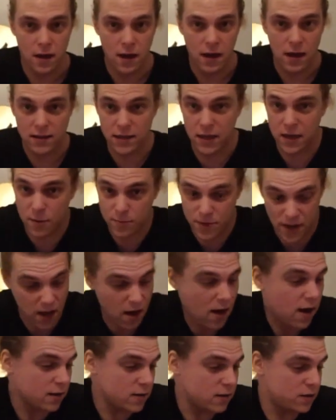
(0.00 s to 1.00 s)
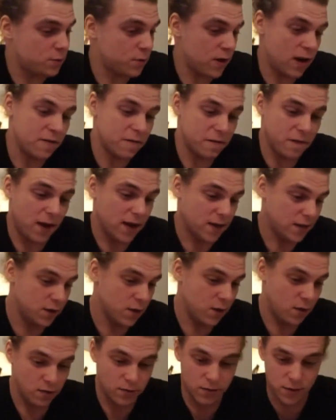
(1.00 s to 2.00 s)
It's a little bit hard to try and find
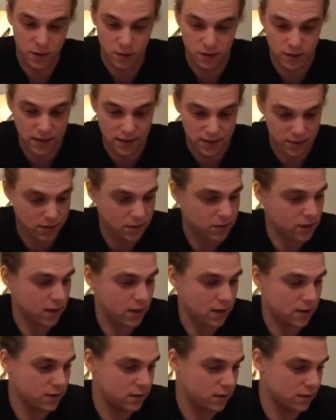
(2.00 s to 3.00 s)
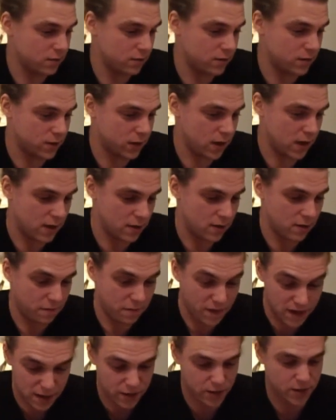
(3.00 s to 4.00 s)
cons on these guitars because the
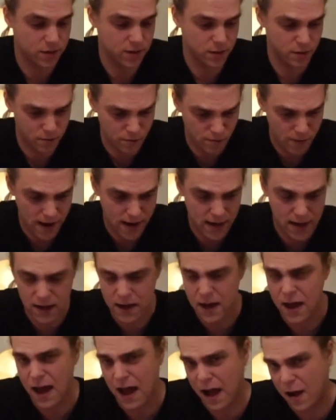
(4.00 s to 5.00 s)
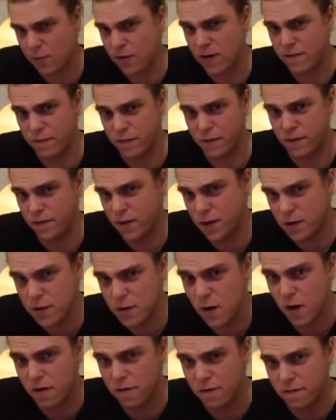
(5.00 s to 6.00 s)
finishes are great. However, if you're
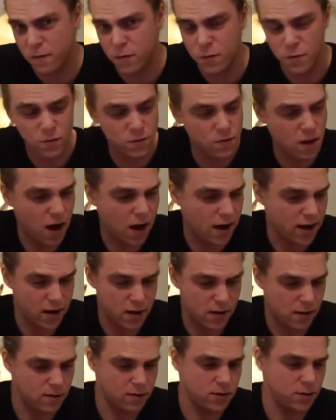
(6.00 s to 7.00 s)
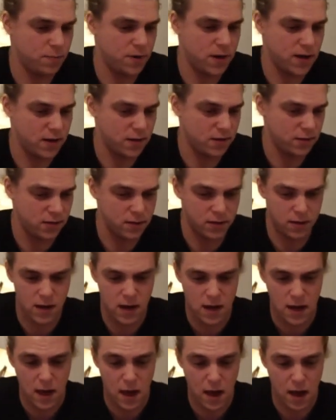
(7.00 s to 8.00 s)
not a full high gloss person,
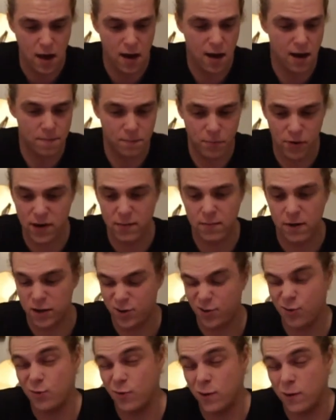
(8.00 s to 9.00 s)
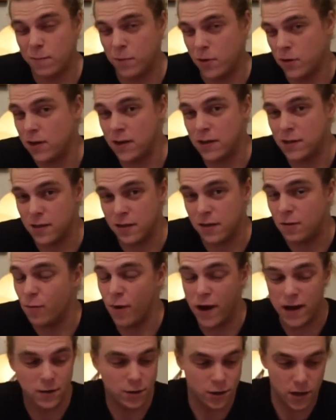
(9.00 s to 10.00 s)
pretty much all the bodies in the
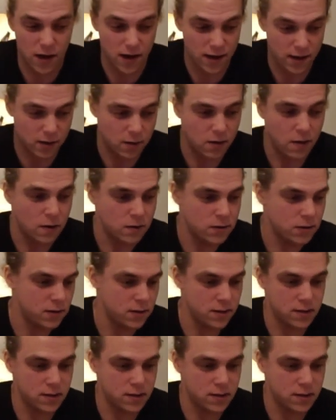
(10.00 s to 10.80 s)
range are high gloss.